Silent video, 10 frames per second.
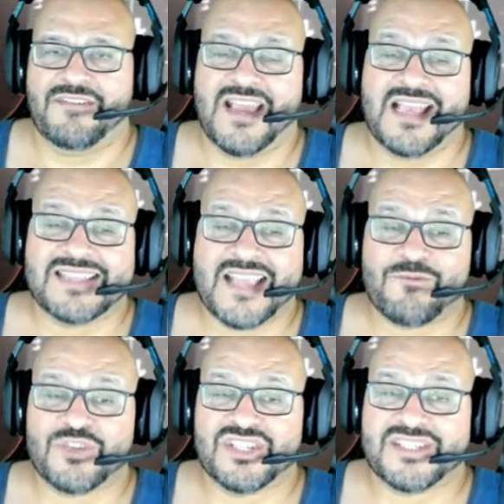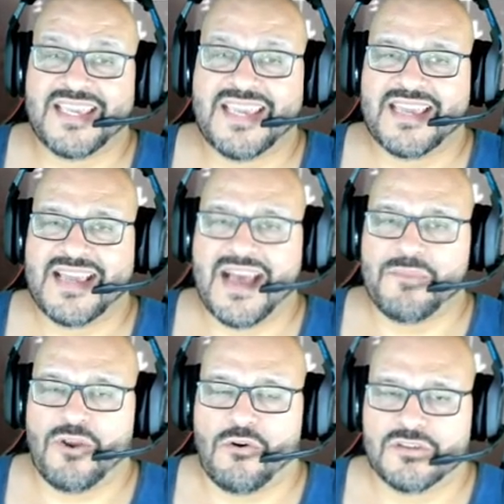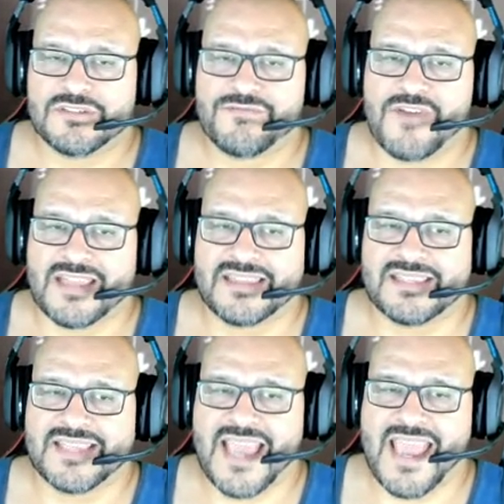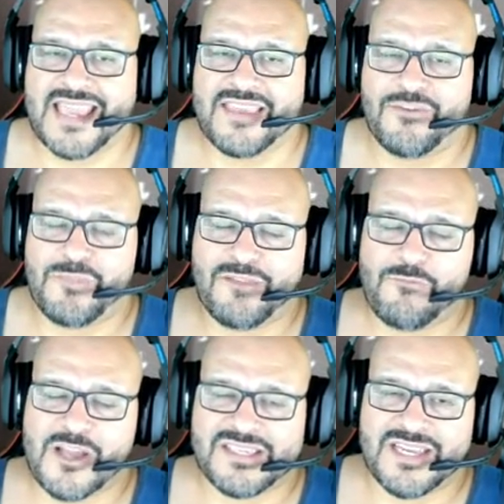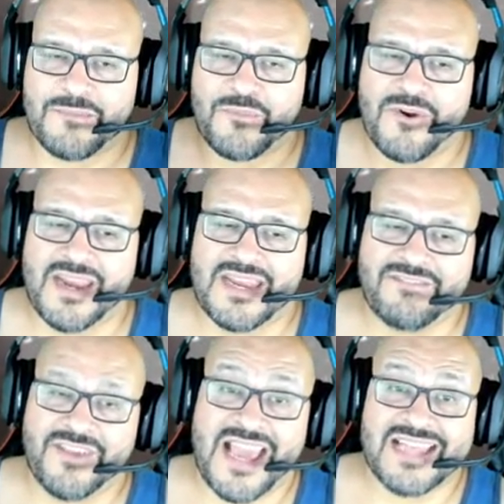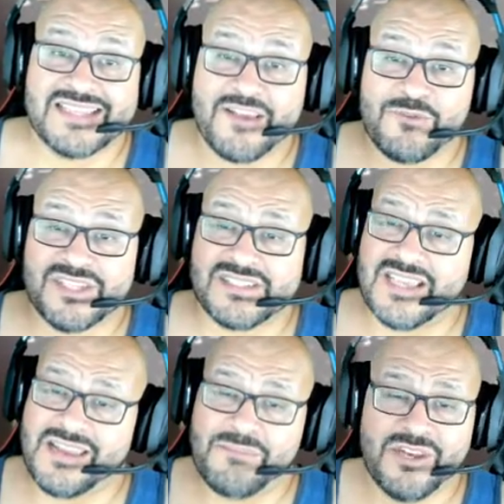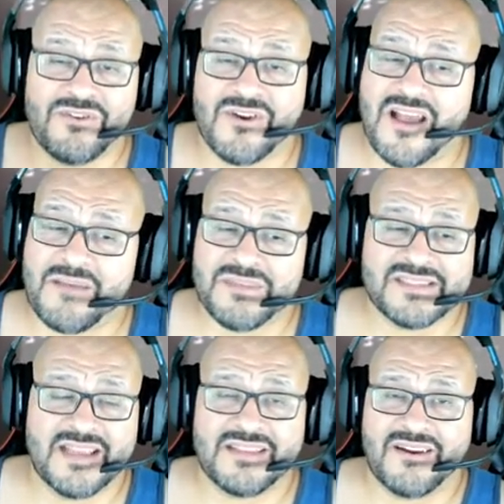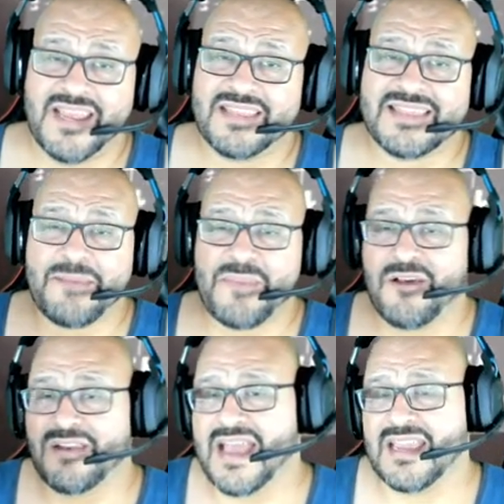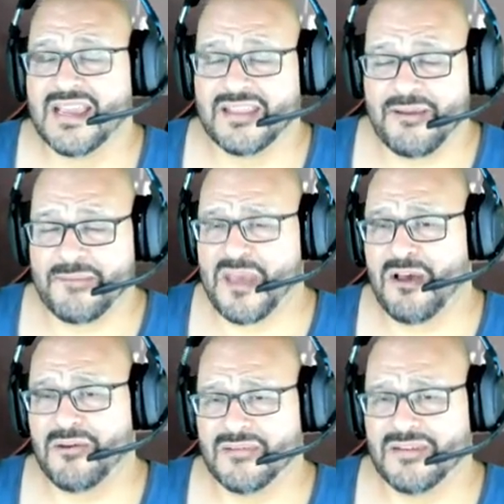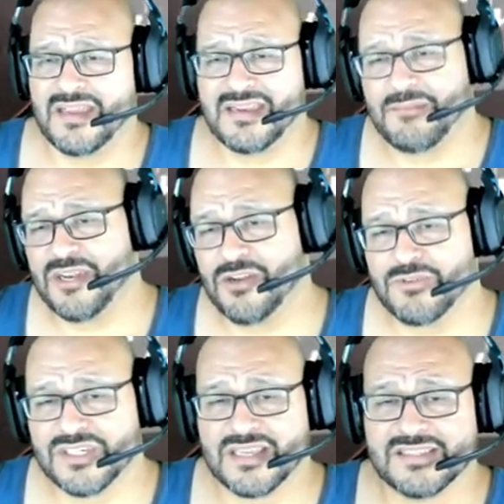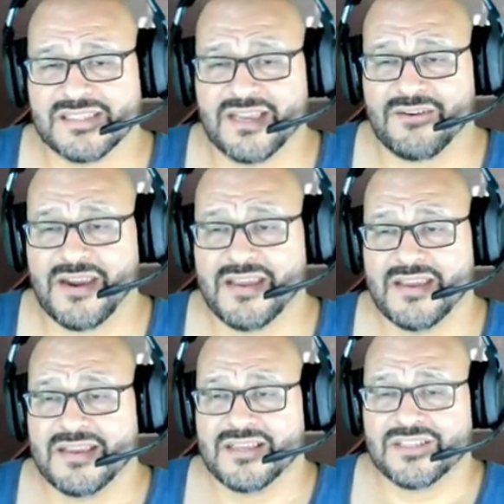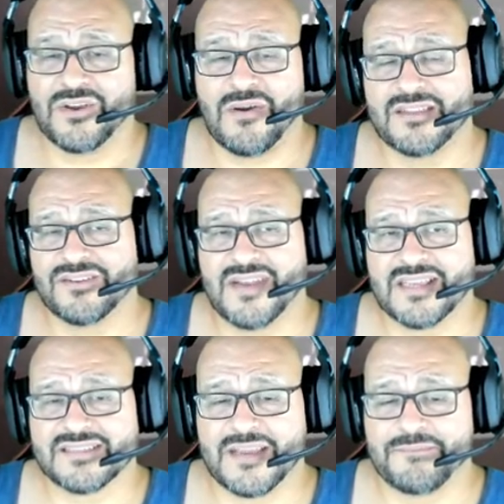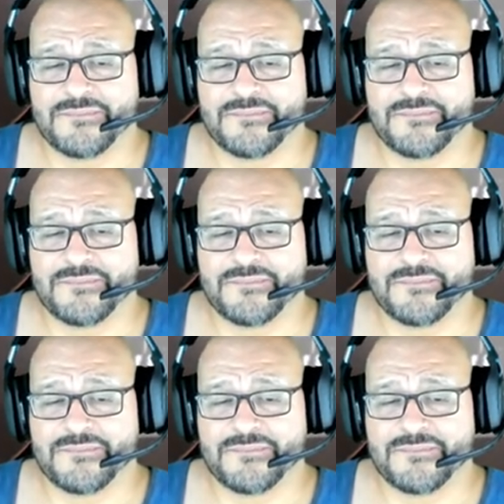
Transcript: if you guys like what you see, I'm your host, Frank the Tank, and you've been watching Upgrade. And if you guys like what you see, let me know your comments down there, and hit that bell like uh, the bell, and let me know what you guys think. All right. So until next time.